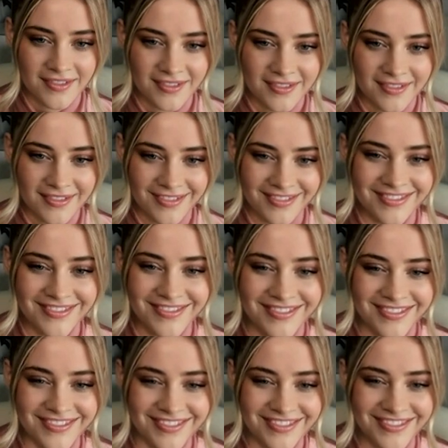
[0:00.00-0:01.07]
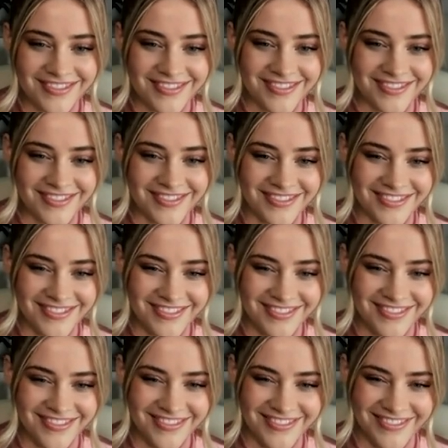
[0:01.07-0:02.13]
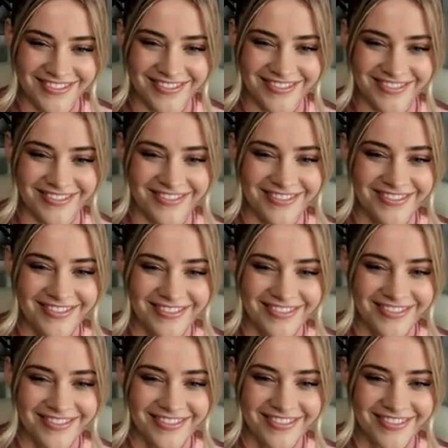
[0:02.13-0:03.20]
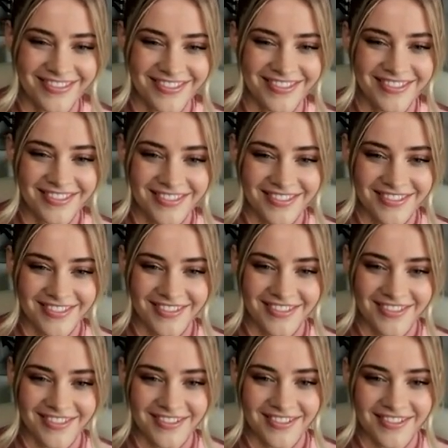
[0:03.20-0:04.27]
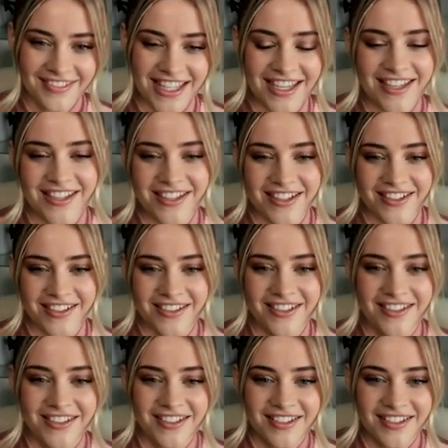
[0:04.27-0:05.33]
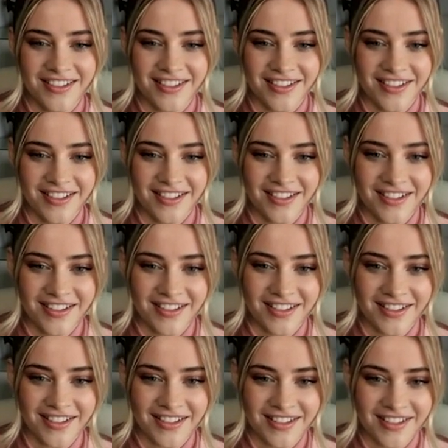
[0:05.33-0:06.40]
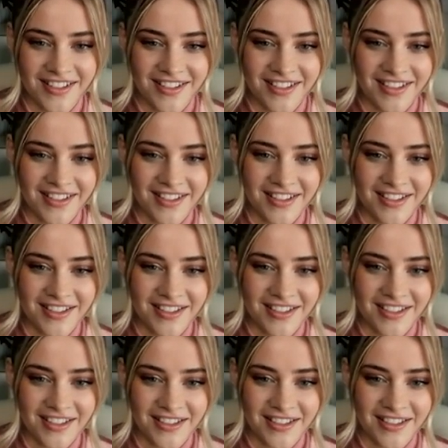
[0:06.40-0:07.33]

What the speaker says: [no speech]